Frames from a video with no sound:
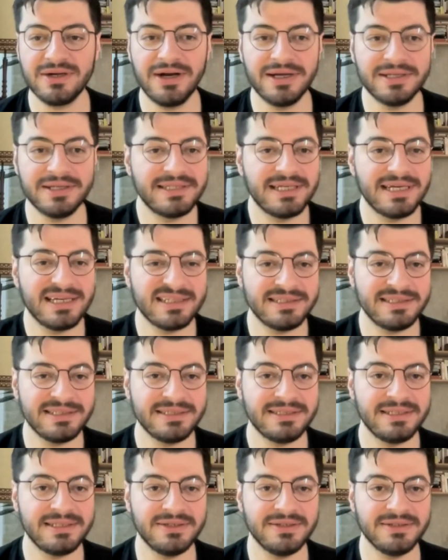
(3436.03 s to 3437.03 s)
contact
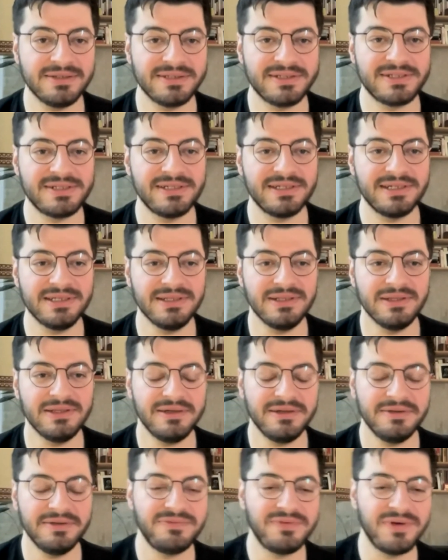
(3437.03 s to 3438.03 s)
details in
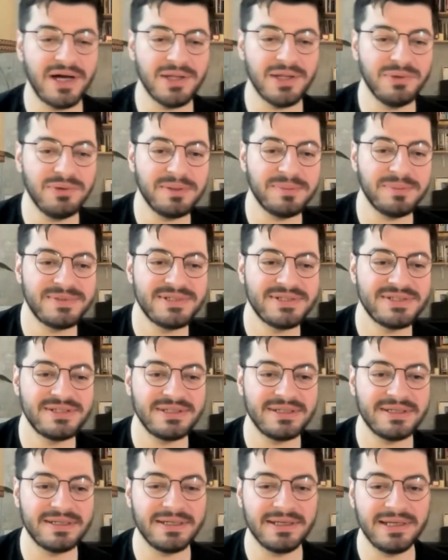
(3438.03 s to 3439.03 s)
follow-ups,